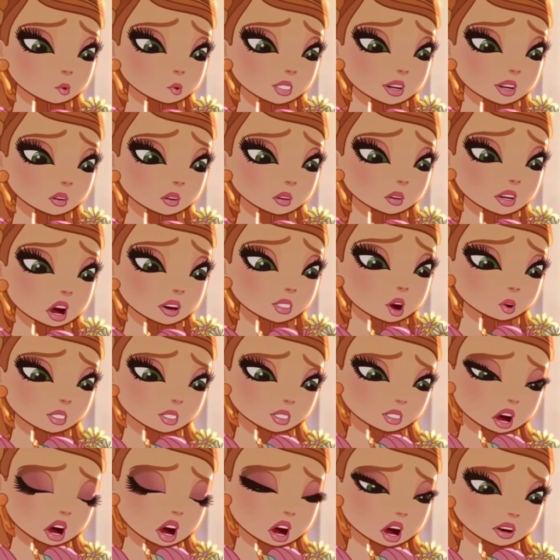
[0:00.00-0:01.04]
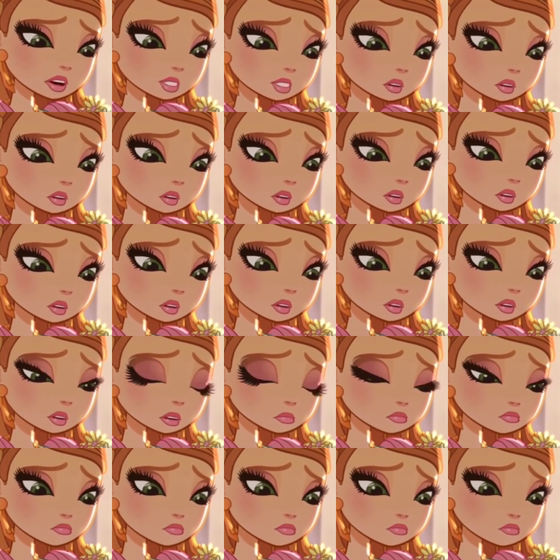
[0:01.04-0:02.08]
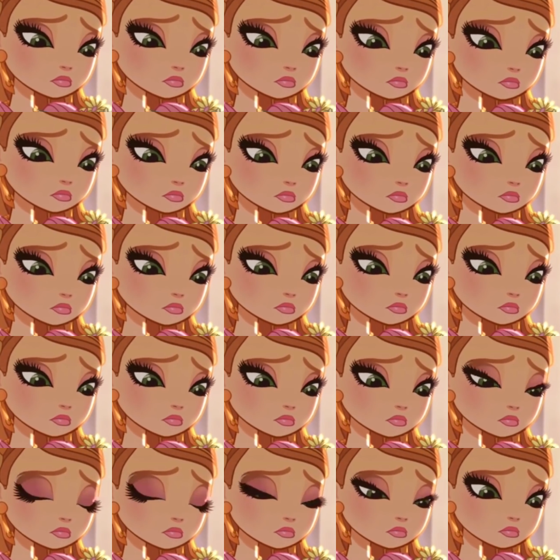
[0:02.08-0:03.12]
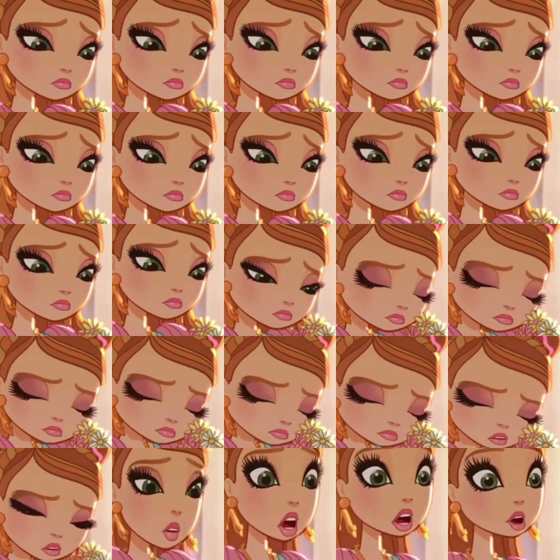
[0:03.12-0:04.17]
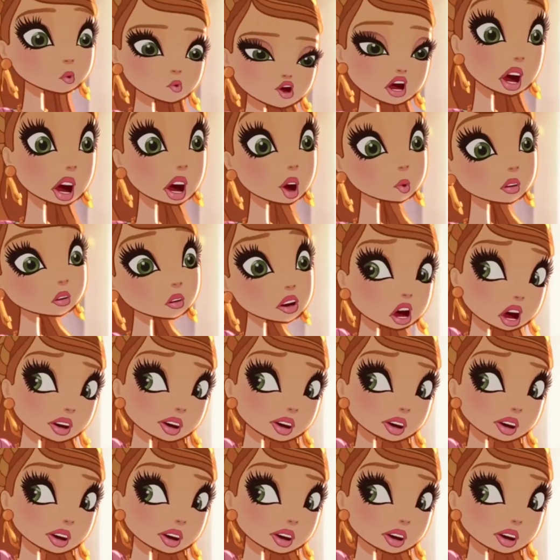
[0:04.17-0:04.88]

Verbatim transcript: you'd understand. What? Is it boy trouble? Oh,